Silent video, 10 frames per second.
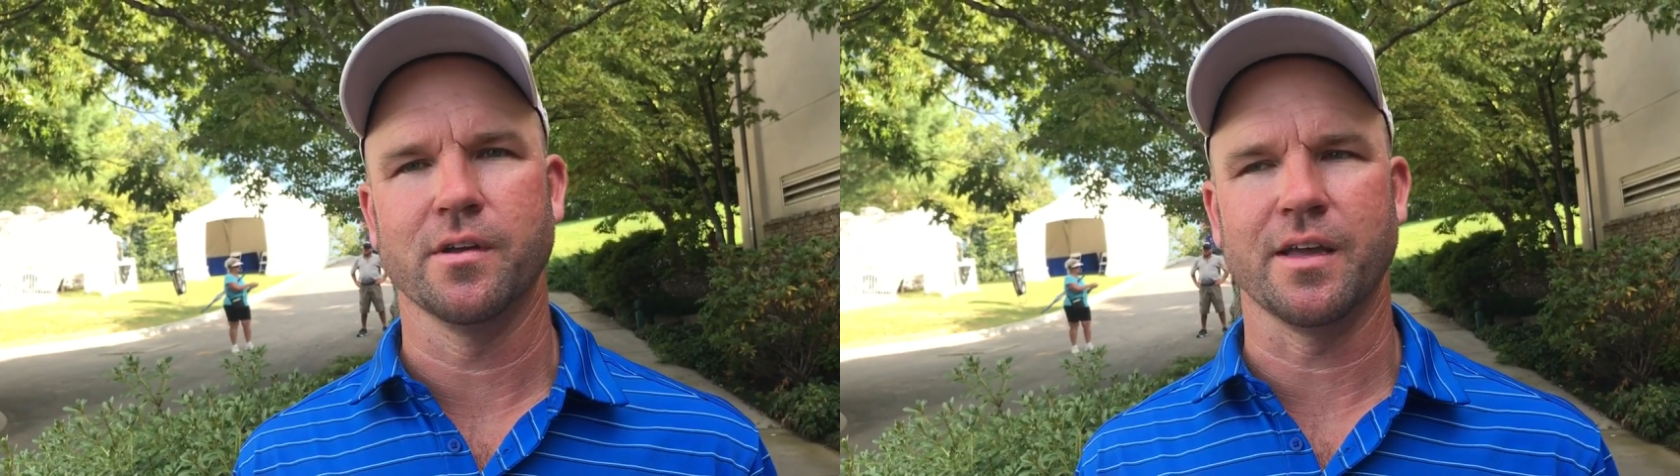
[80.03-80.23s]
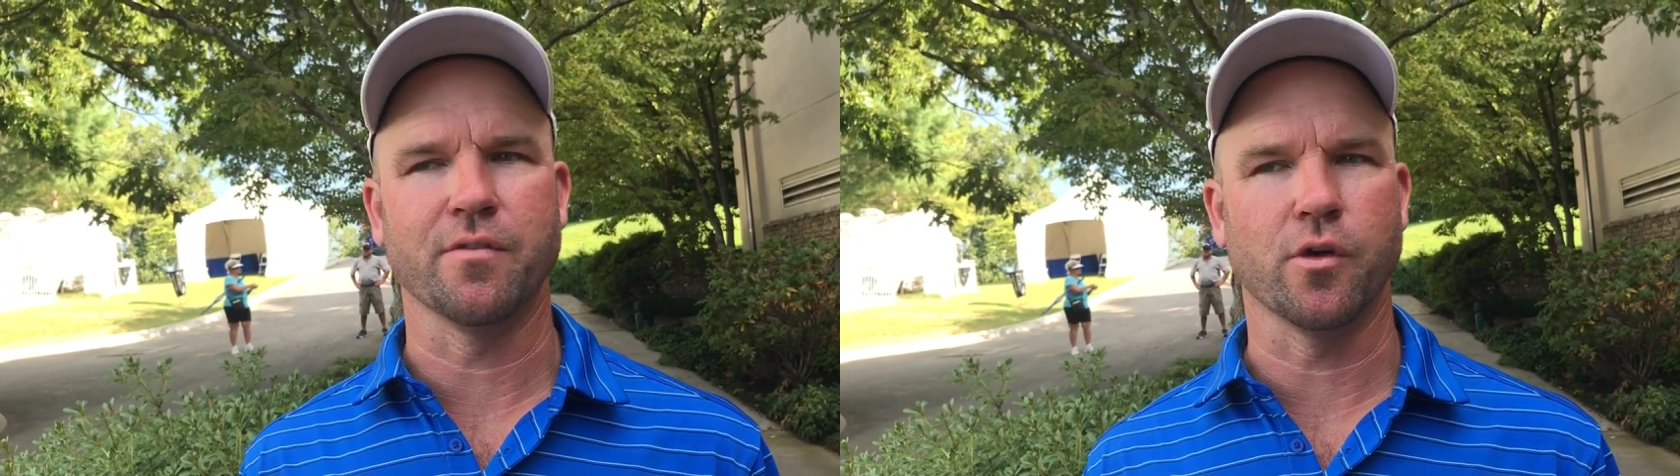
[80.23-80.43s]

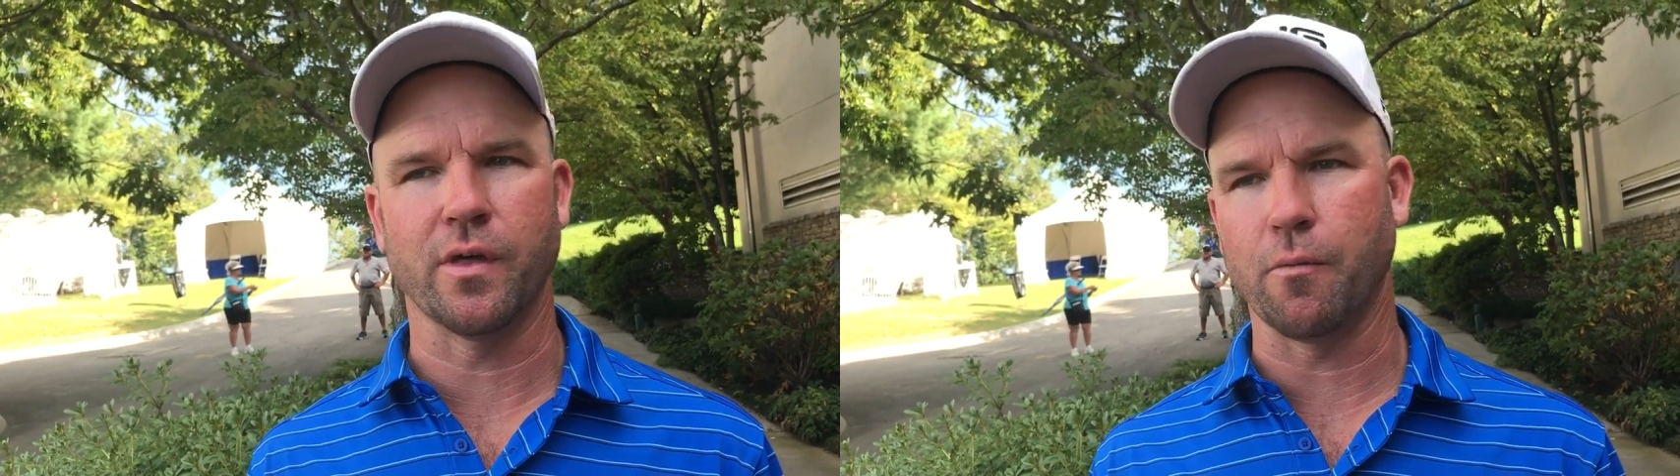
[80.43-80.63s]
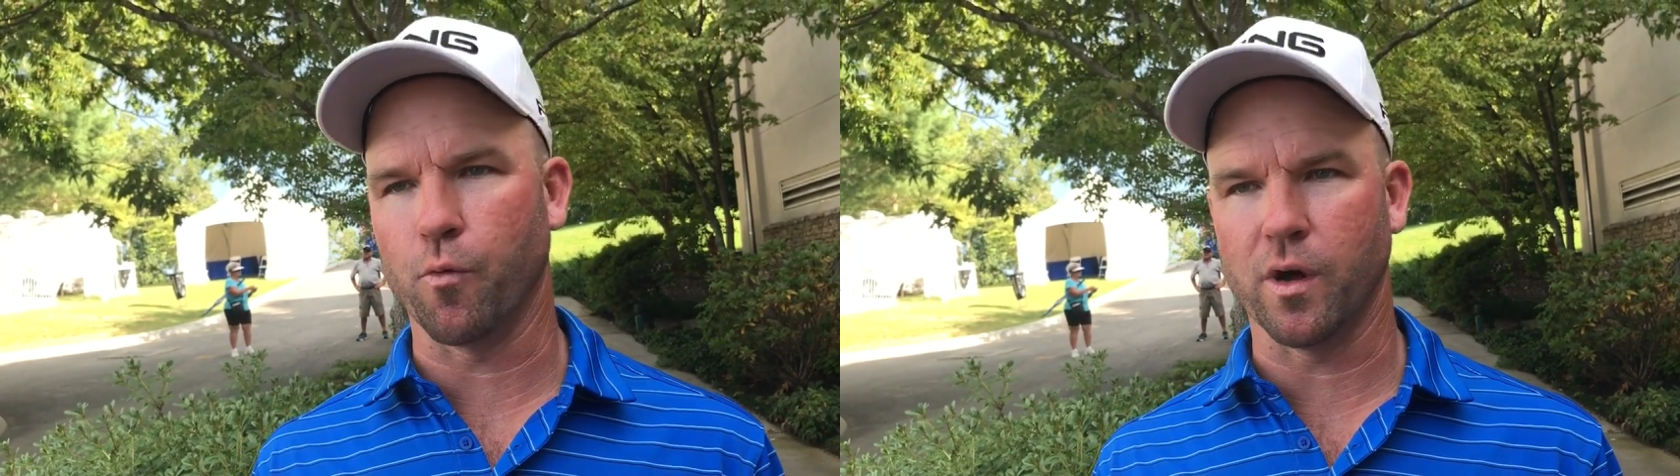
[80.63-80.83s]
Even though
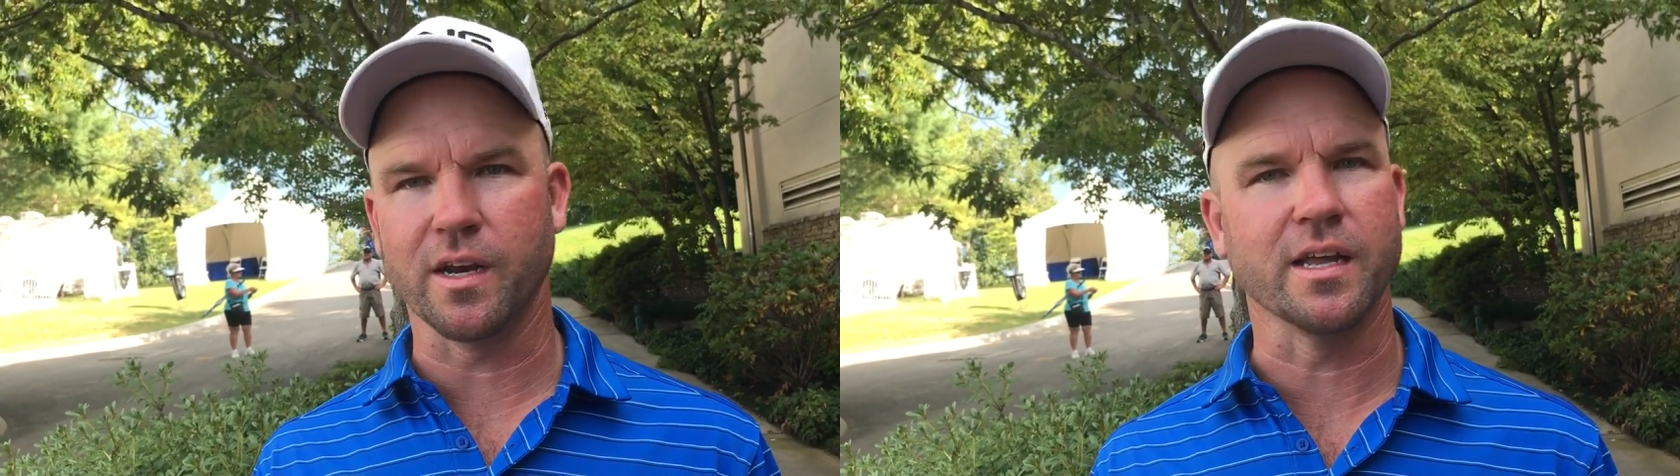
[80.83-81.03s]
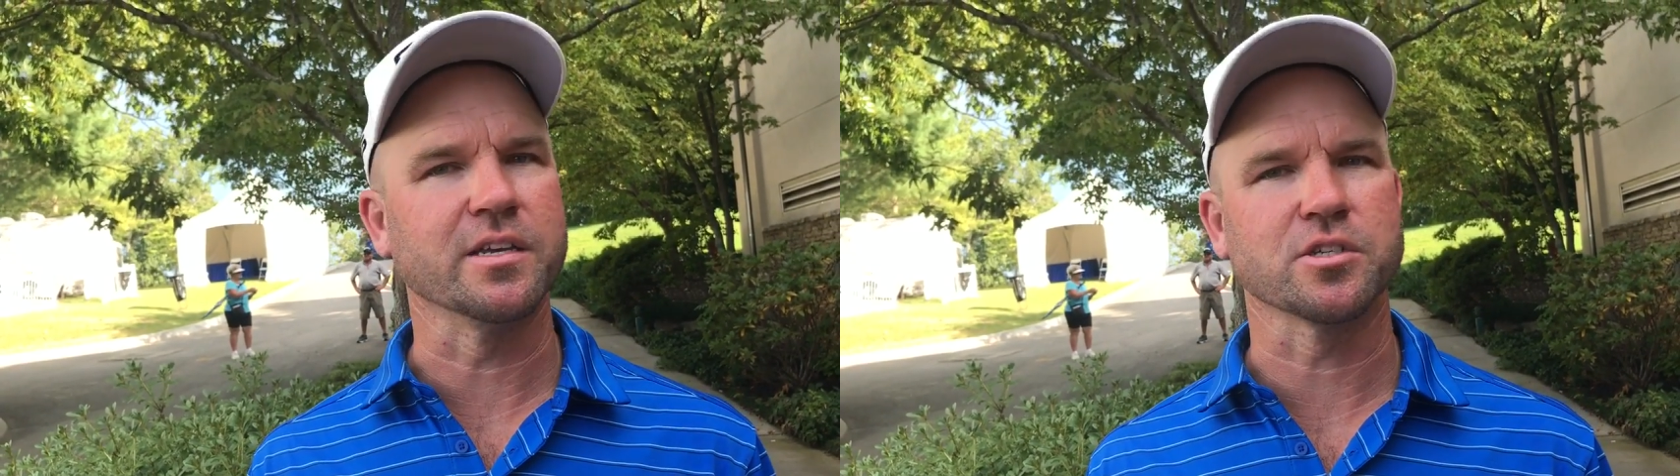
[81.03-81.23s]
that
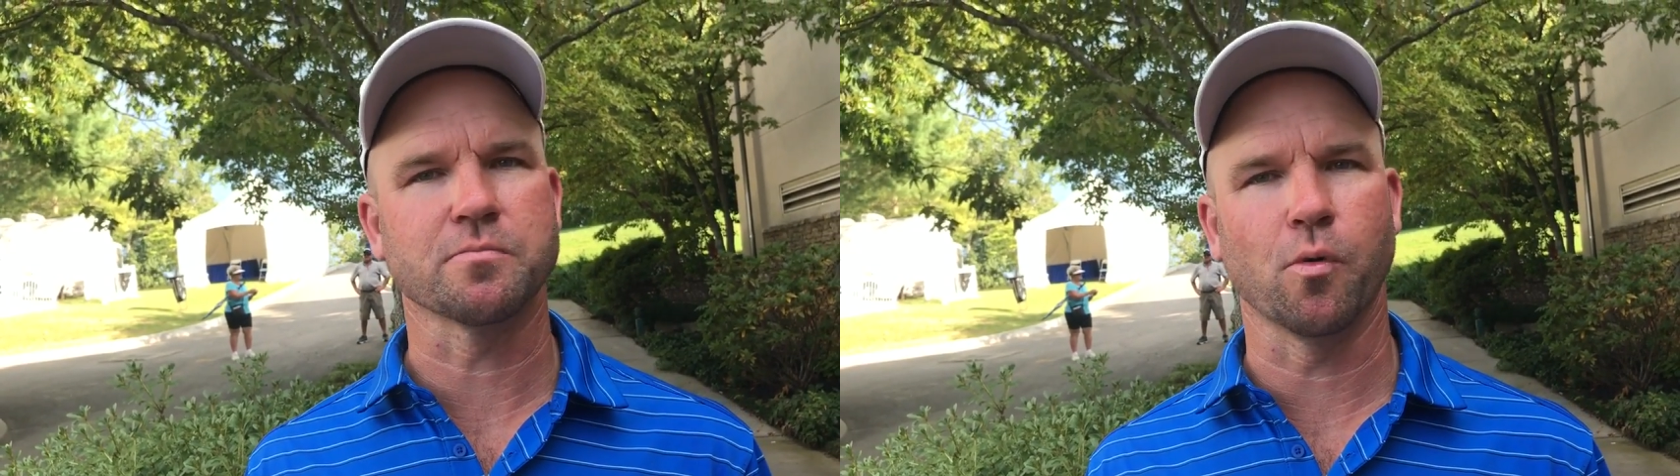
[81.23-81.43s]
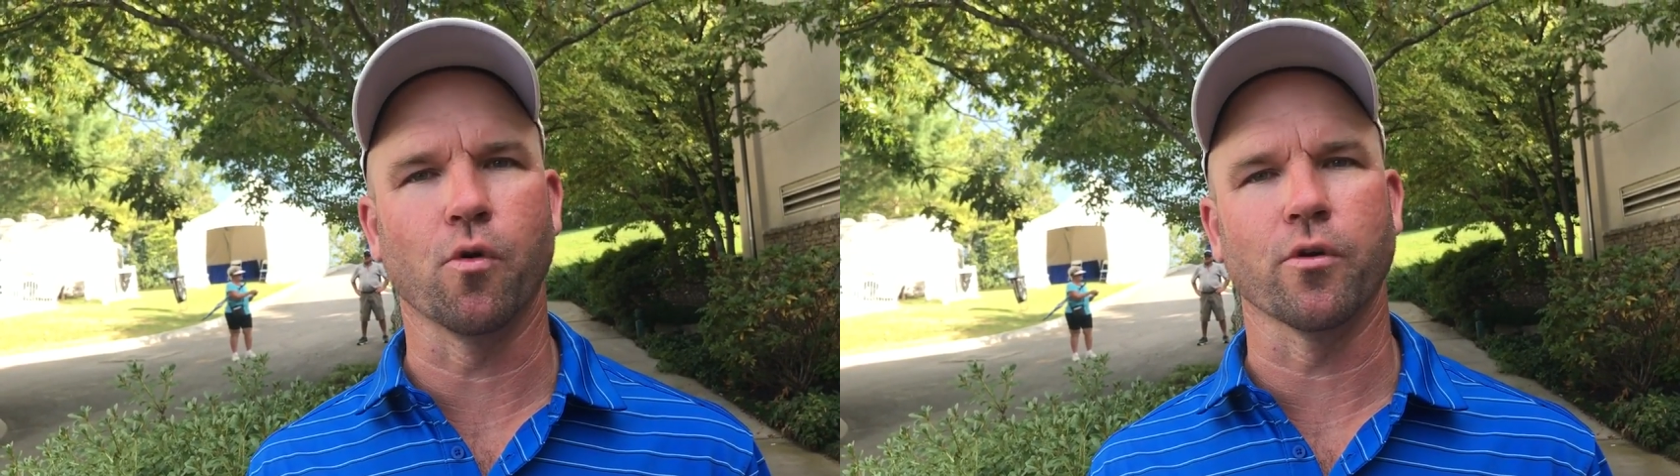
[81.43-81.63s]
wasn't his
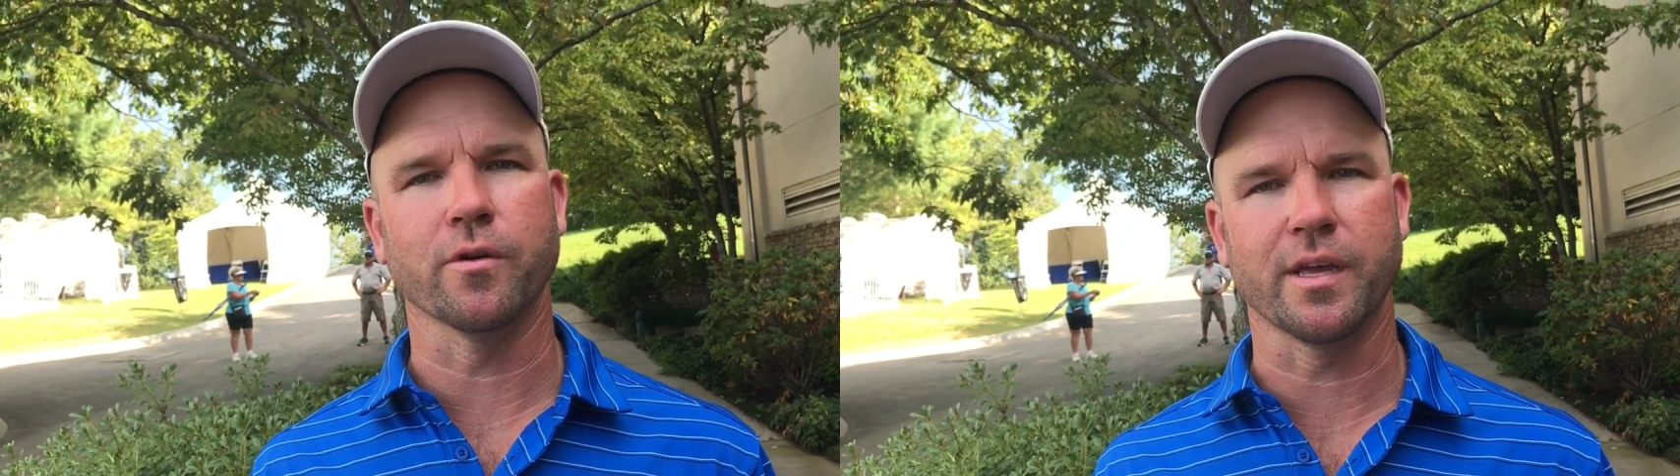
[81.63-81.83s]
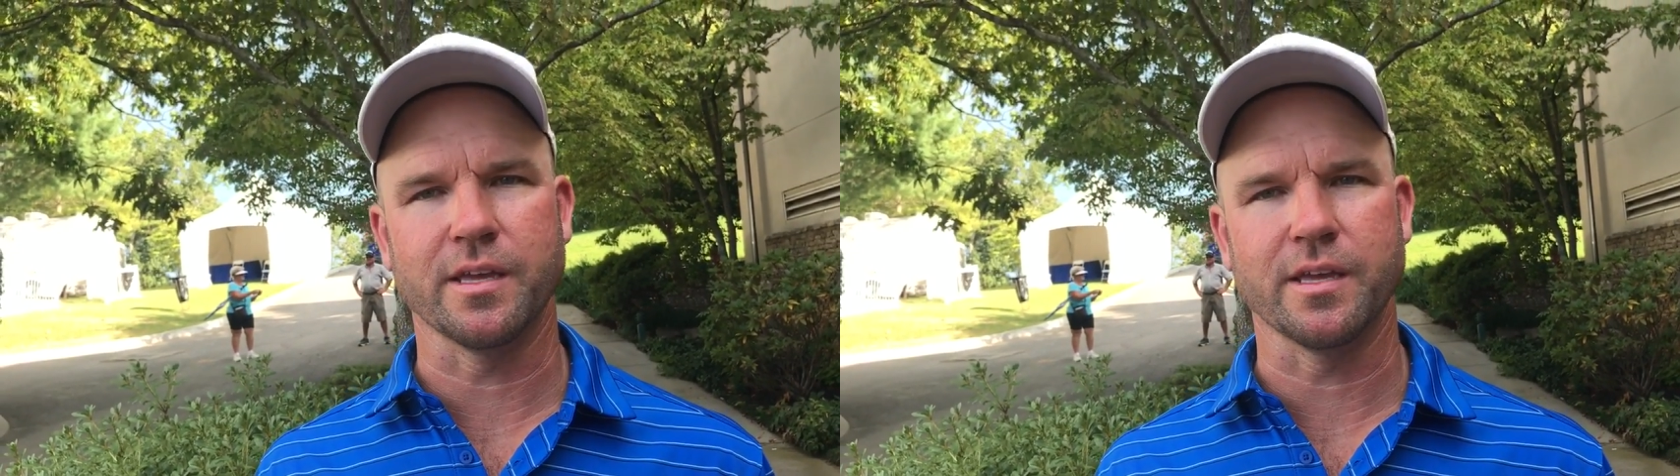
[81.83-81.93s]
sport,